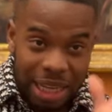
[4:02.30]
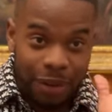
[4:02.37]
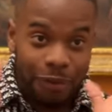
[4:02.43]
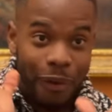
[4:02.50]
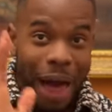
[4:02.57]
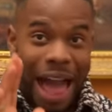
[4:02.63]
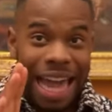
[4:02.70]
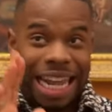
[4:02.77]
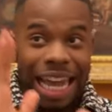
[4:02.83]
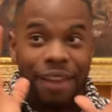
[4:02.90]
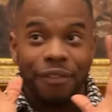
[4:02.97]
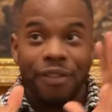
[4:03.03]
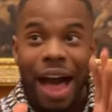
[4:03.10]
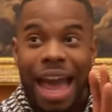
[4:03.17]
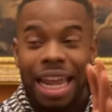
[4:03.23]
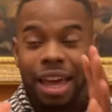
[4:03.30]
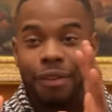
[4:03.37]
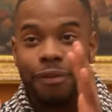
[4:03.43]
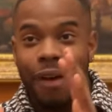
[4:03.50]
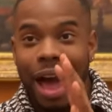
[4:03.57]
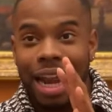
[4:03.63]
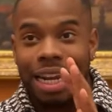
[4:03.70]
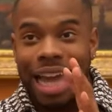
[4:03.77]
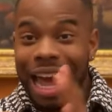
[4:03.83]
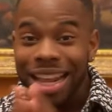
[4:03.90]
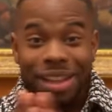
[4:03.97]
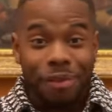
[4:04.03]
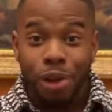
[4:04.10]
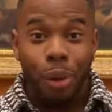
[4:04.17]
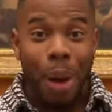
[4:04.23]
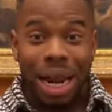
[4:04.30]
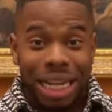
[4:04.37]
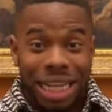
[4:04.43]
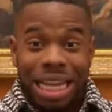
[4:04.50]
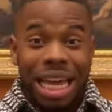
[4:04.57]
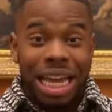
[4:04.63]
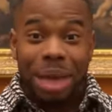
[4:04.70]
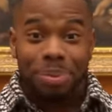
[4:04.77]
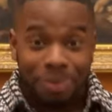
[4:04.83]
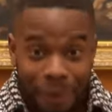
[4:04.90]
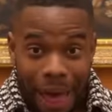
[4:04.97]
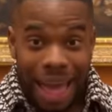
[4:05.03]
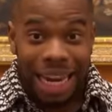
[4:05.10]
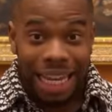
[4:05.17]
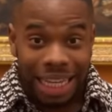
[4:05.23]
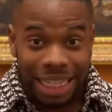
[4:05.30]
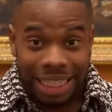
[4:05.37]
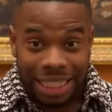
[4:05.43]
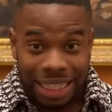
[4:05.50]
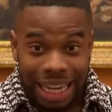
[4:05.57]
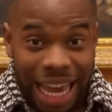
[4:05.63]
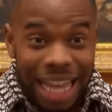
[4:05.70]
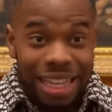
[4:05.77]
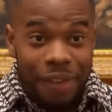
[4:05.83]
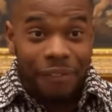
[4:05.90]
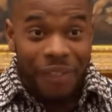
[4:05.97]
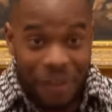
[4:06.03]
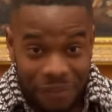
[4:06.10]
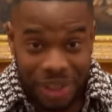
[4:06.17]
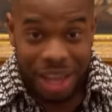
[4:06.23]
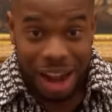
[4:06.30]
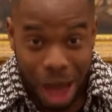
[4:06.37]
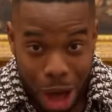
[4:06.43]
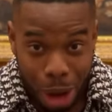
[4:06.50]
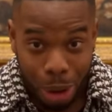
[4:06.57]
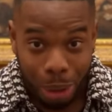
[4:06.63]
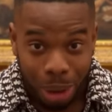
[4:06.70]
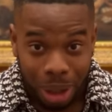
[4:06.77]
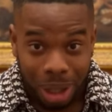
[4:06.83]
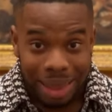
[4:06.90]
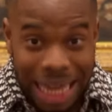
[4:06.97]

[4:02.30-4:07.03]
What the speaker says: He's fighting and fighting and fighting. I don't even know why the nigga keep fighting. He's a 50-0.